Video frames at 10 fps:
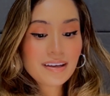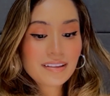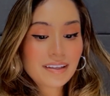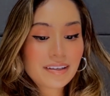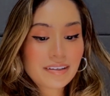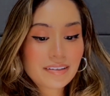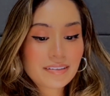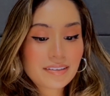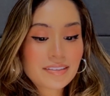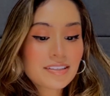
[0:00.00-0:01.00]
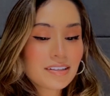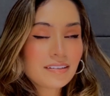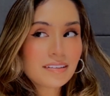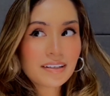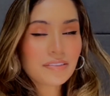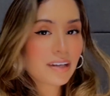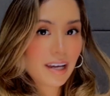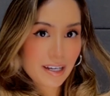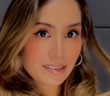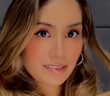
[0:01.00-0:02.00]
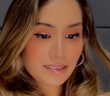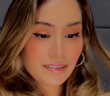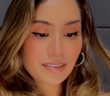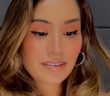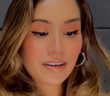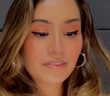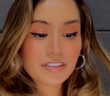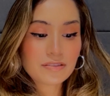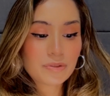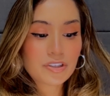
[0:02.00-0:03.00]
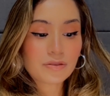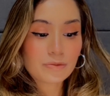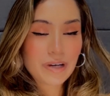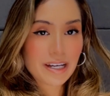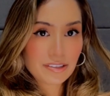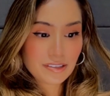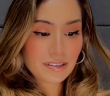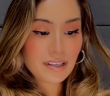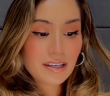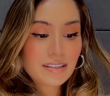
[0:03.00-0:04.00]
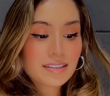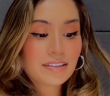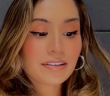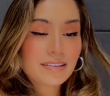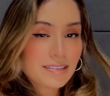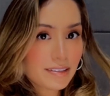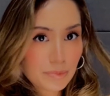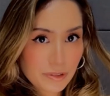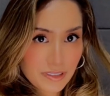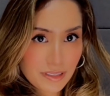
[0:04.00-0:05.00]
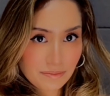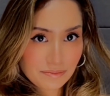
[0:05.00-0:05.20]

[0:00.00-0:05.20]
Like, did y'all ever catch the Netflix original Ratched starring Sarah Paulson?